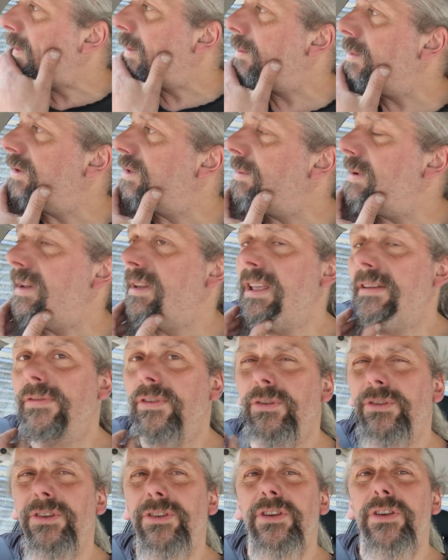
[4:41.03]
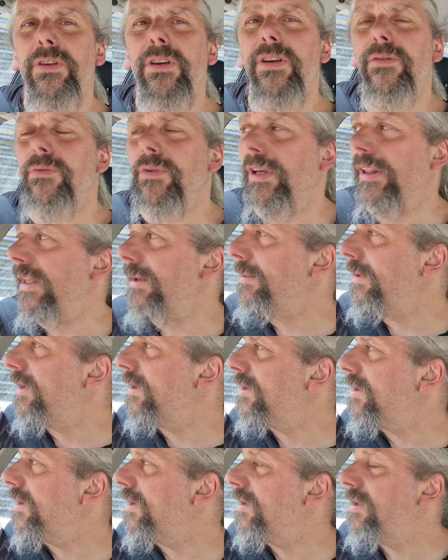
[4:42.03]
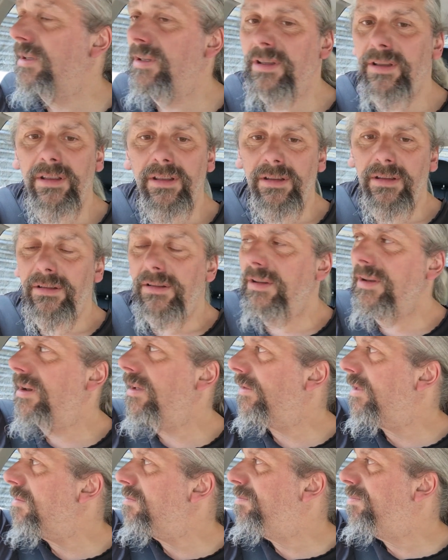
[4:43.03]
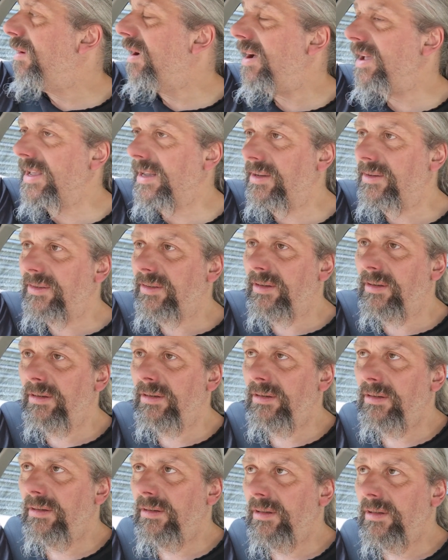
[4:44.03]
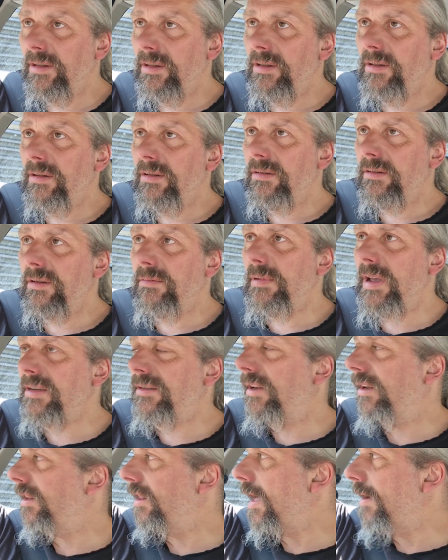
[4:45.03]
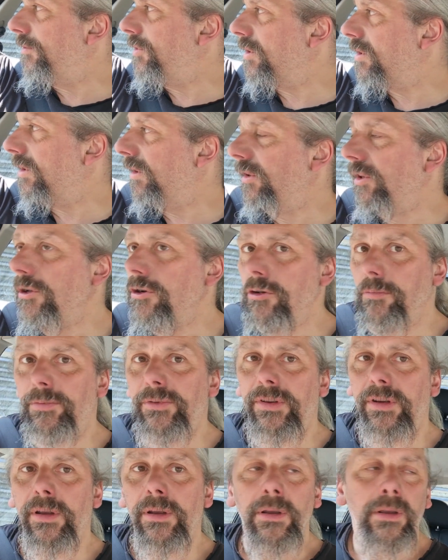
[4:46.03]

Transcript: But it's a bit difficult to do it really, because they're bikes. But basically I've just looped